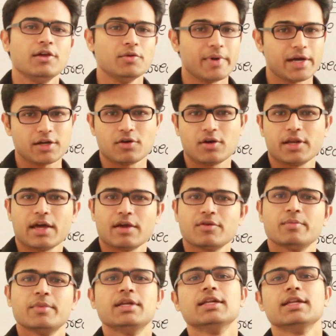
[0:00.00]
you might not have
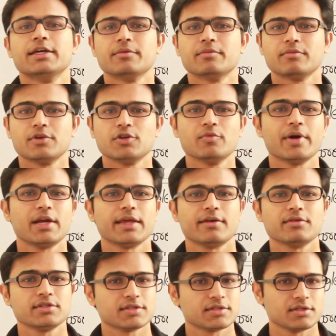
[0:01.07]
a middle name. You might
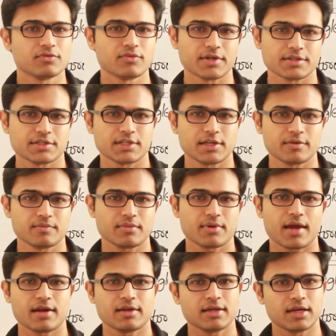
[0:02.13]
have just the first name
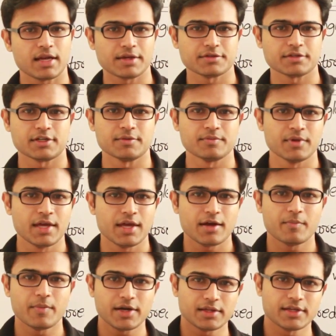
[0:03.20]
and then last name.
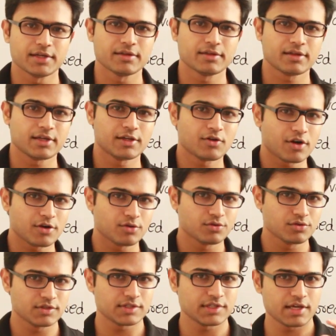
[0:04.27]
But then in
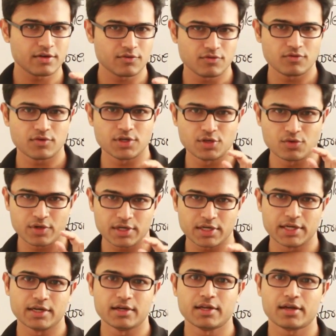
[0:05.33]
order to save your
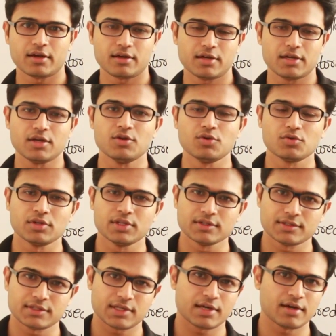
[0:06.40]
data into
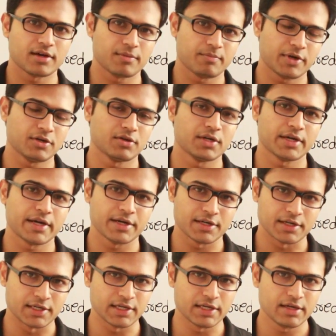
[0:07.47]
this particular
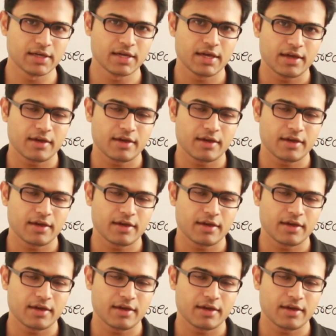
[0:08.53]
entity,